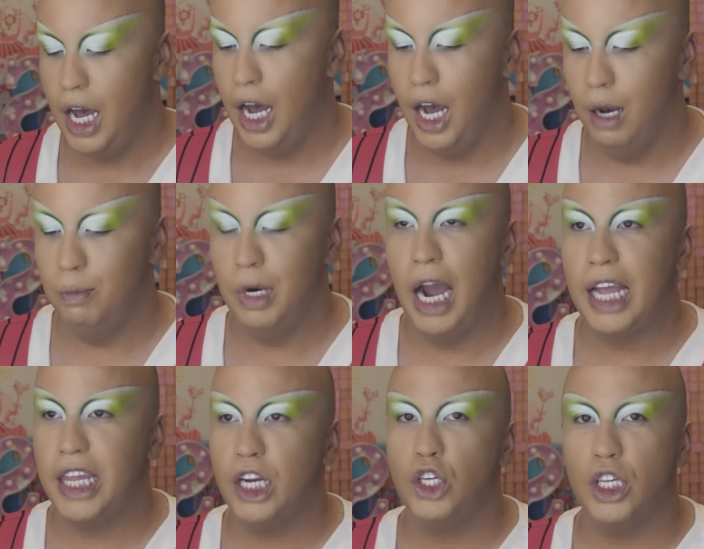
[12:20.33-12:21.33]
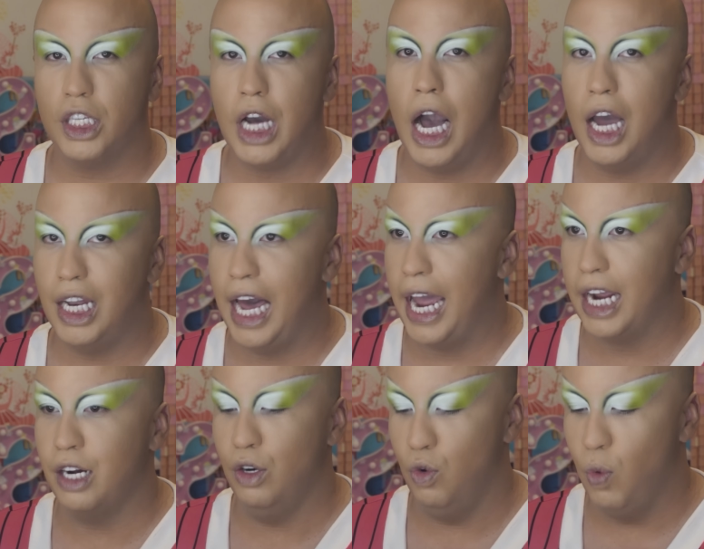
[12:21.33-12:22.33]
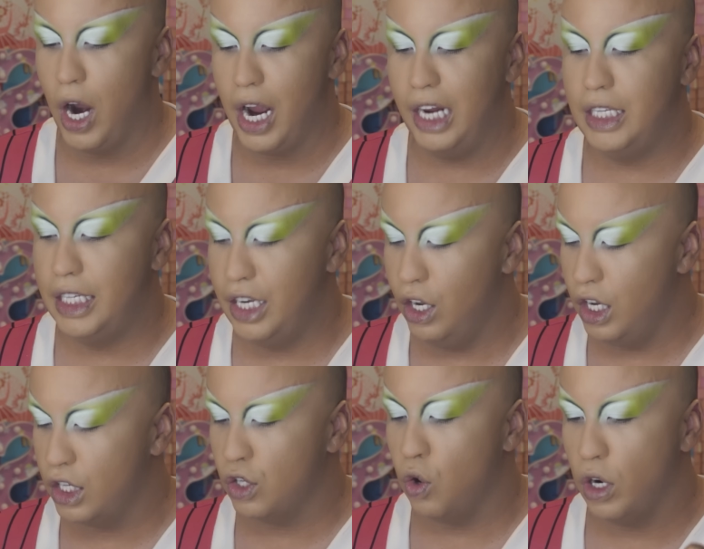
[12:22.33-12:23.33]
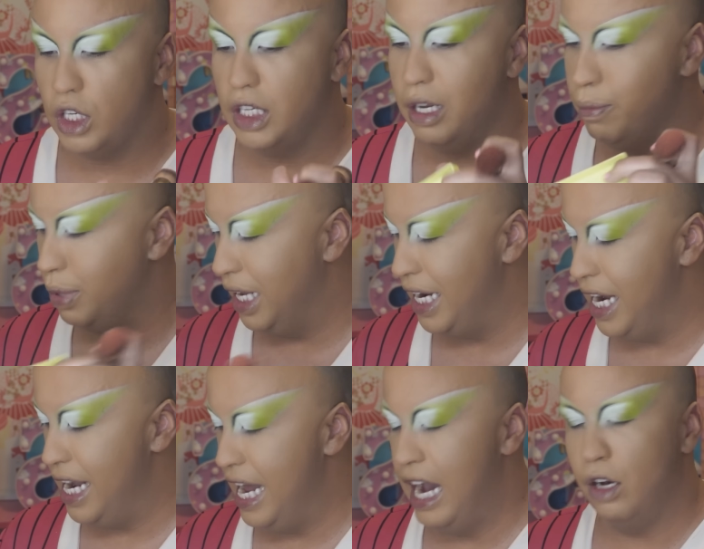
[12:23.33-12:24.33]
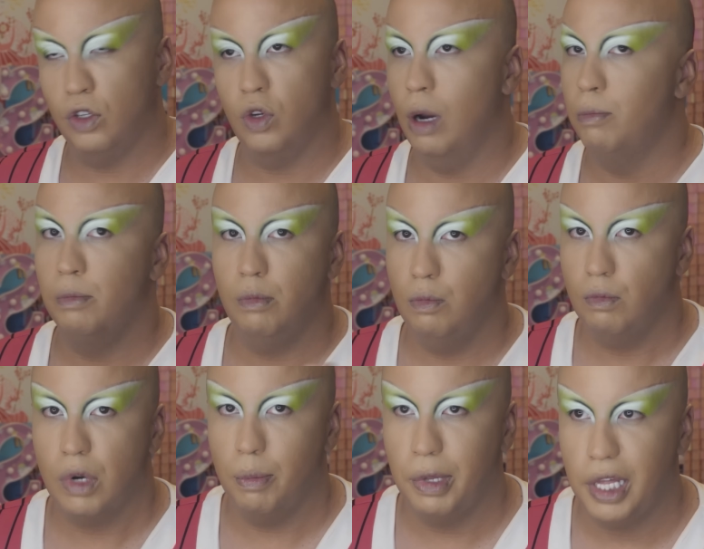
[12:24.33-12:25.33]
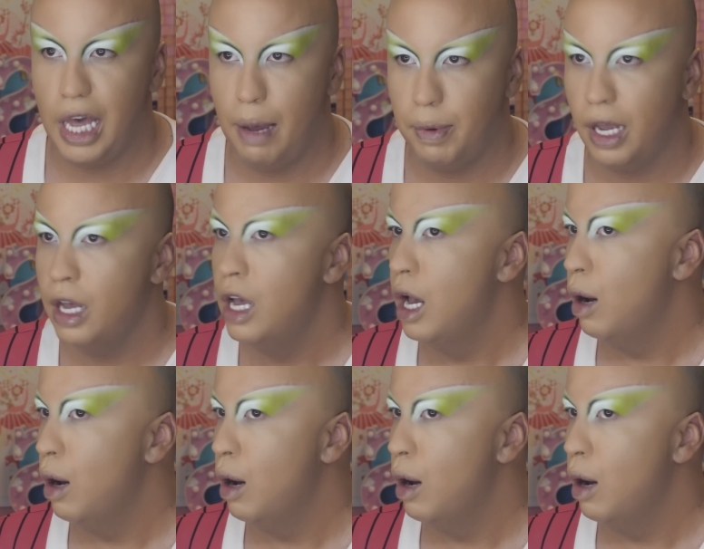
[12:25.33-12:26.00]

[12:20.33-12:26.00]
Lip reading: I think she's got like where it still looks gorgeous and blended now, so I'm completely happy.